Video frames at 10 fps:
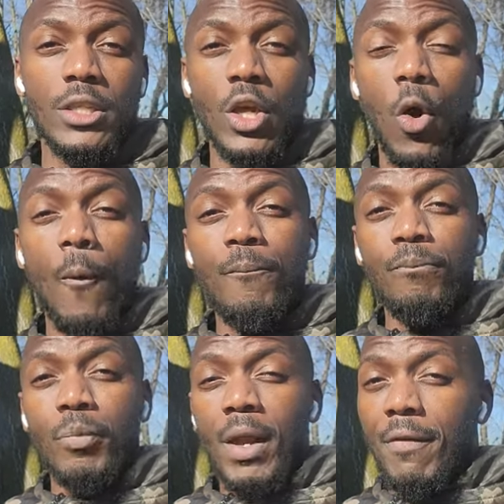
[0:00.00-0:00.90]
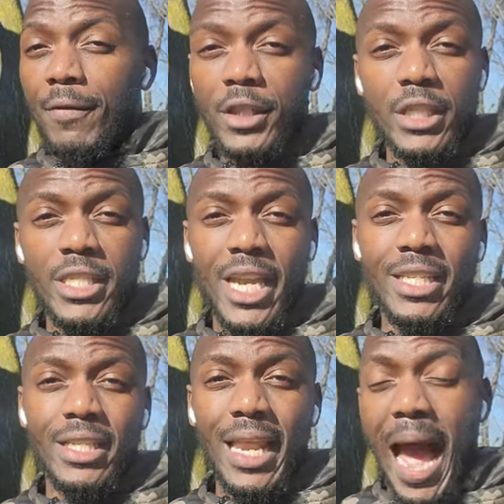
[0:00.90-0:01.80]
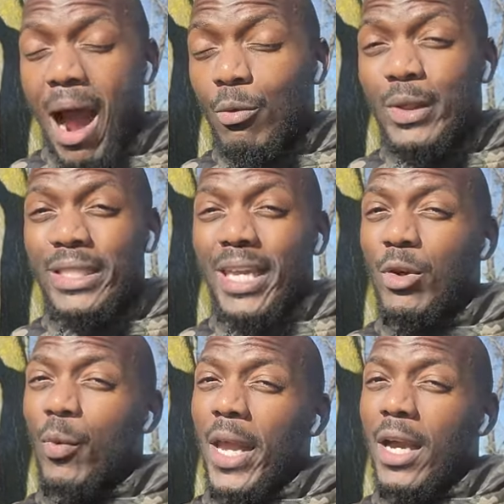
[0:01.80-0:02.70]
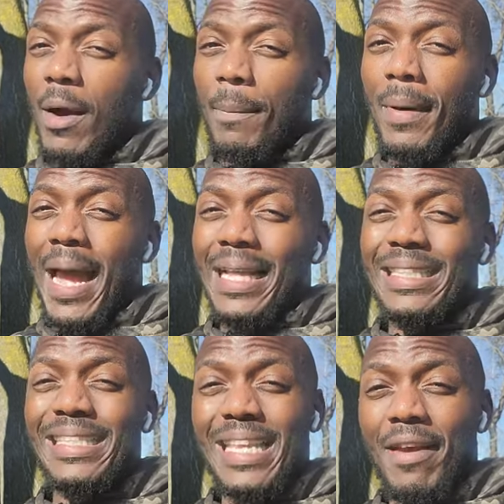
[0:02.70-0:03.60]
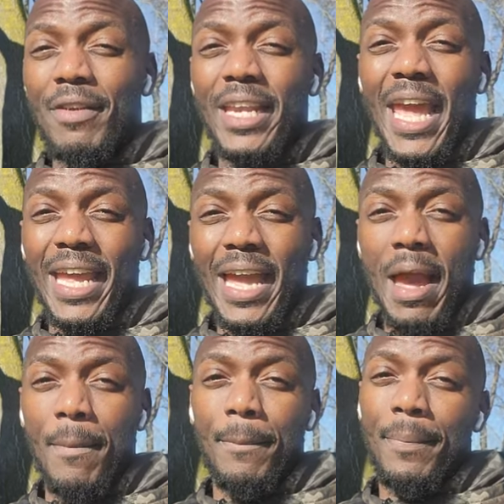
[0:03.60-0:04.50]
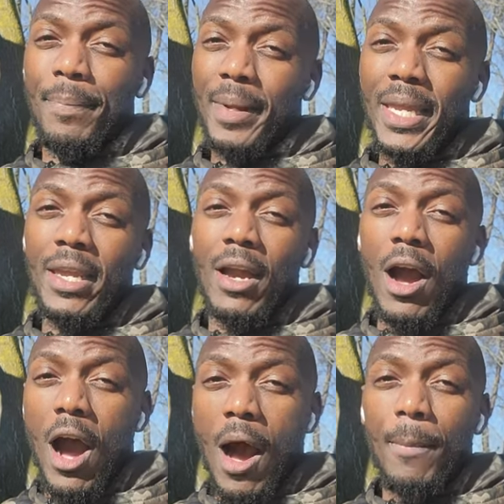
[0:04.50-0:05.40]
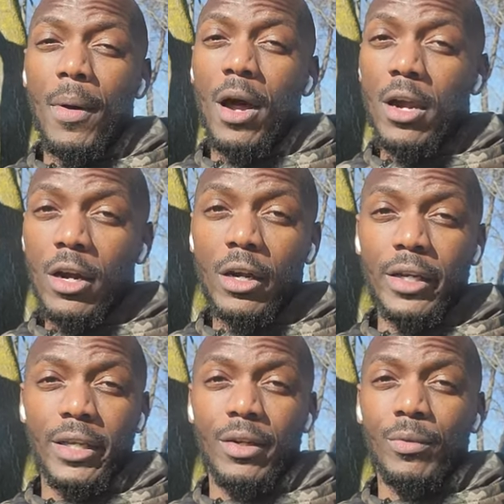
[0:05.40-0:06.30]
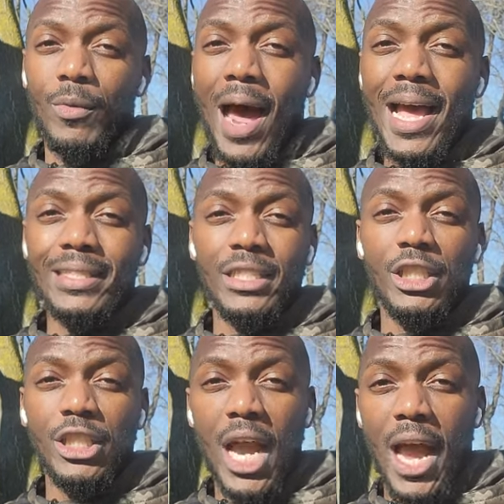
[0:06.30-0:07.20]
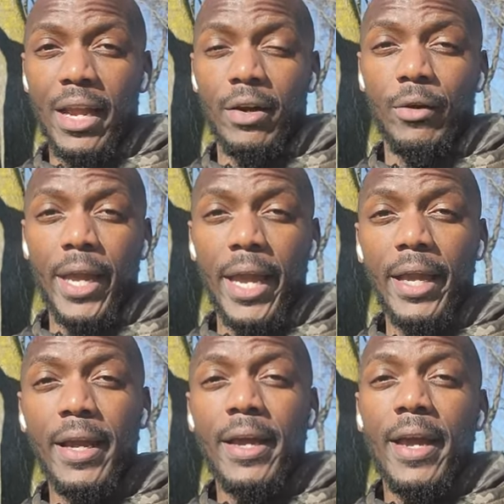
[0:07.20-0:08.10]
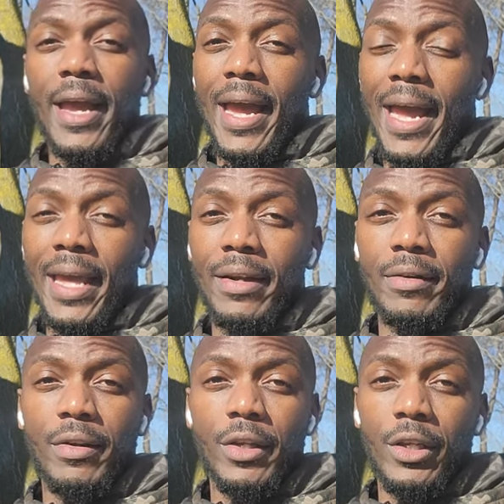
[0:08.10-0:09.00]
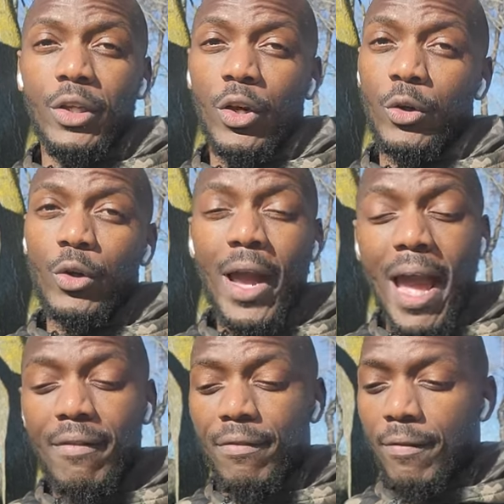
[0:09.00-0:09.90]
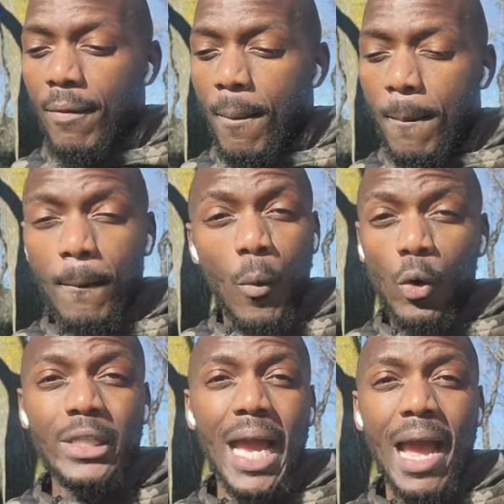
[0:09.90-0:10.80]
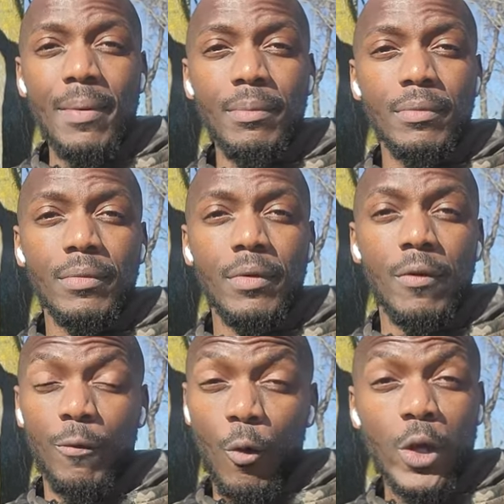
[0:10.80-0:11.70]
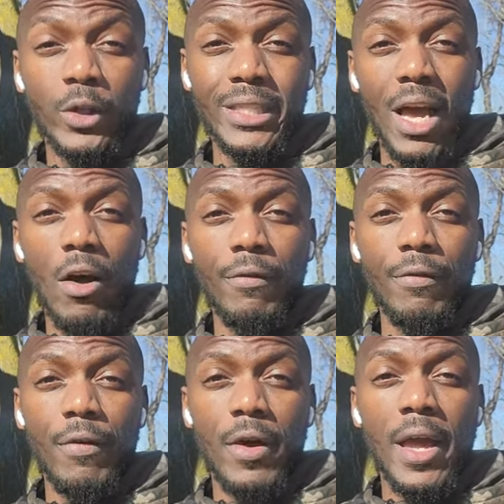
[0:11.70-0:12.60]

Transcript: So first suggestion, I would say you wake up at 7 a.m. Be up early, rise and shine, okay? And, you'll have more time for yourself